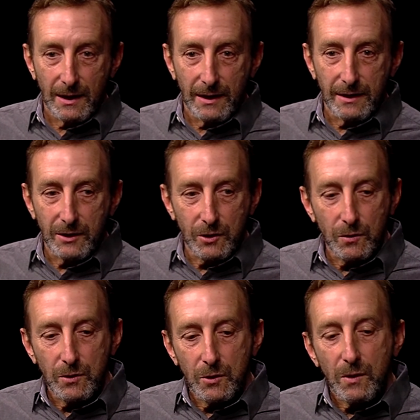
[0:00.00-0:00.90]
I
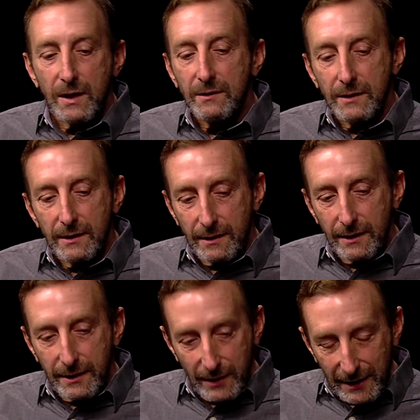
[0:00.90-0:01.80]

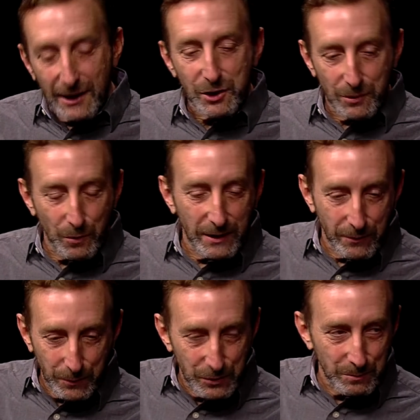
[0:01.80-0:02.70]
had actually
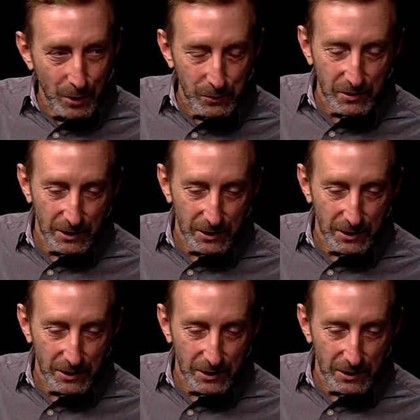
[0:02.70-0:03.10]
read through some notes